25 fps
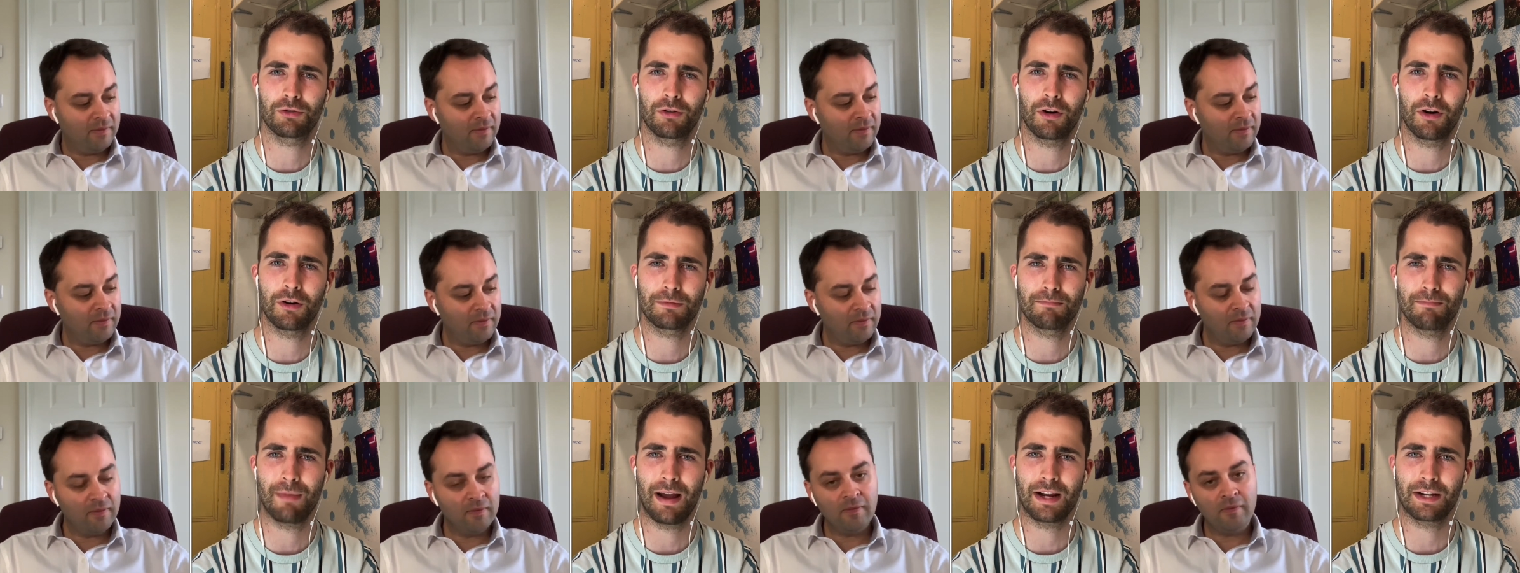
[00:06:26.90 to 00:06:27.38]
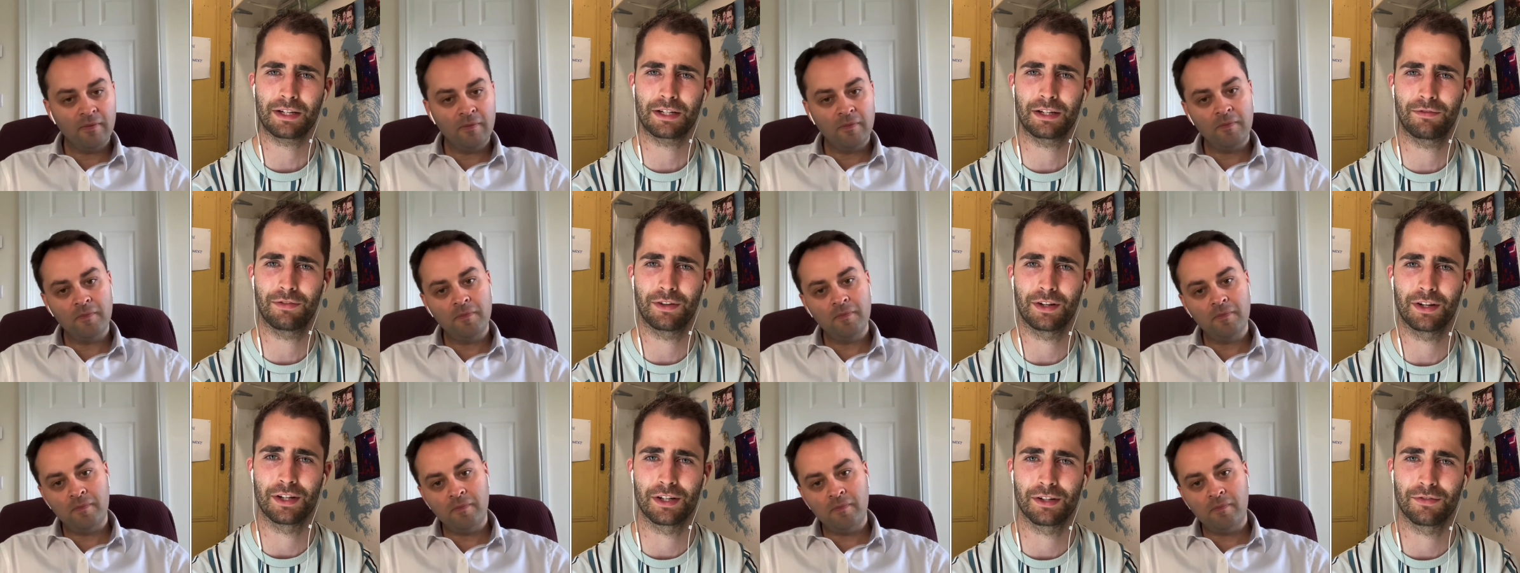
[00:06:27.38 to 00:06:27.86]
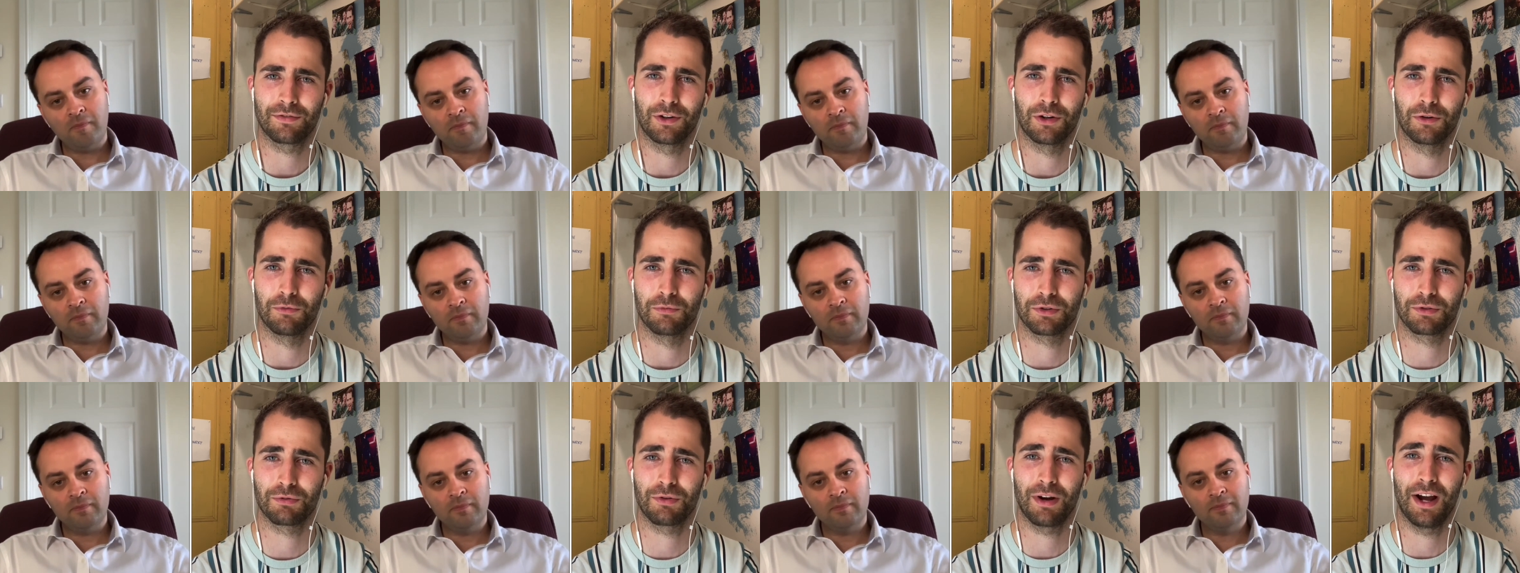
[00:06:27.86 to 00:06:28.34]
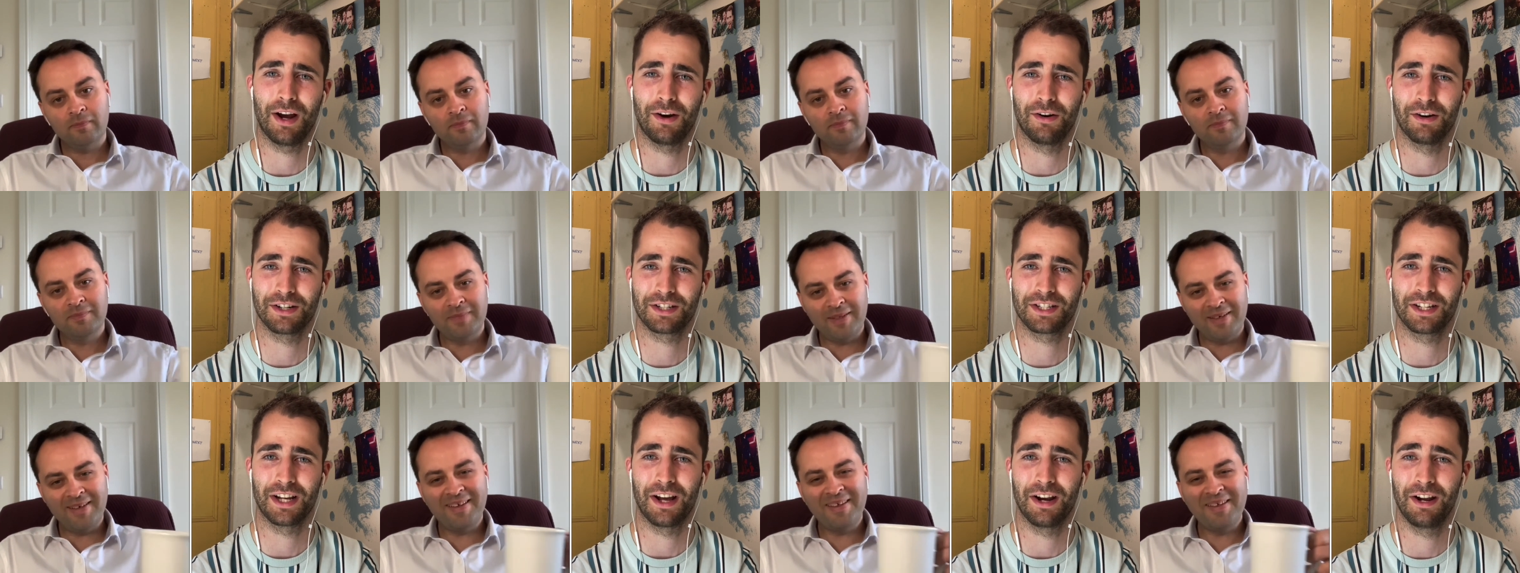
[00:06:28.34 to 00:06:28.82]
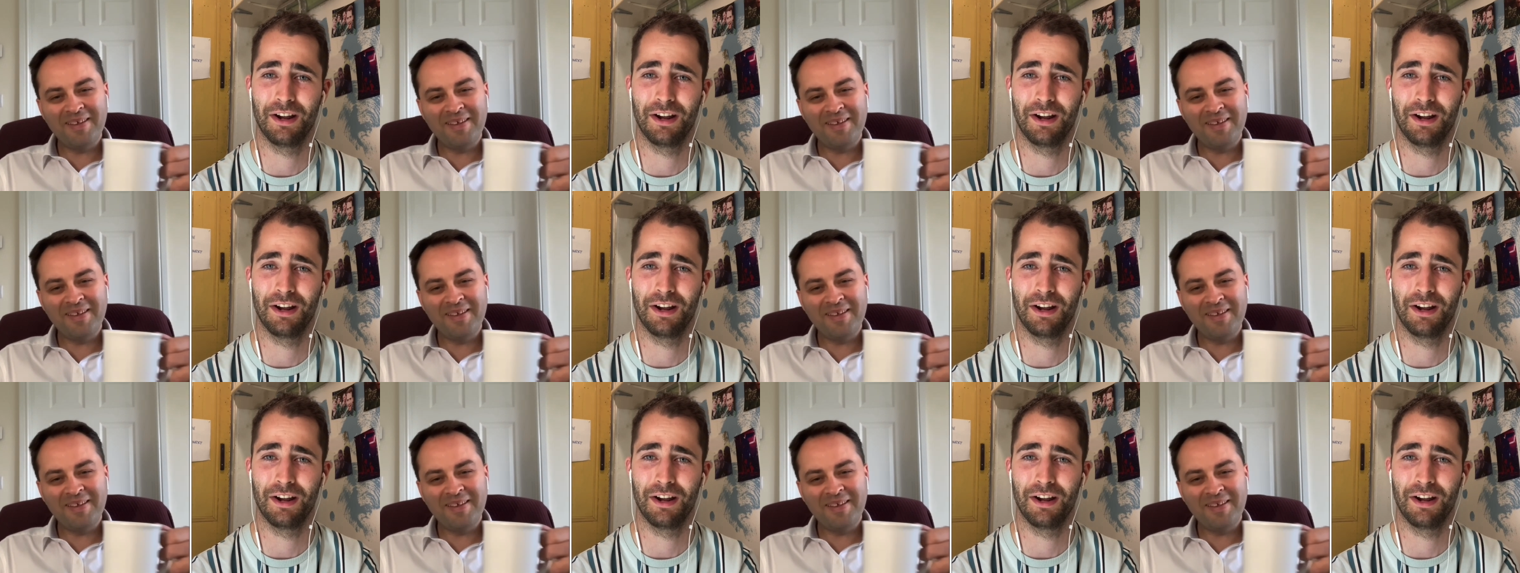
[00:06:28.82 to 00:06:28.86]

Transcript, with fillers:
Speaker 1: Crowe is massive in this film as well, isn't it?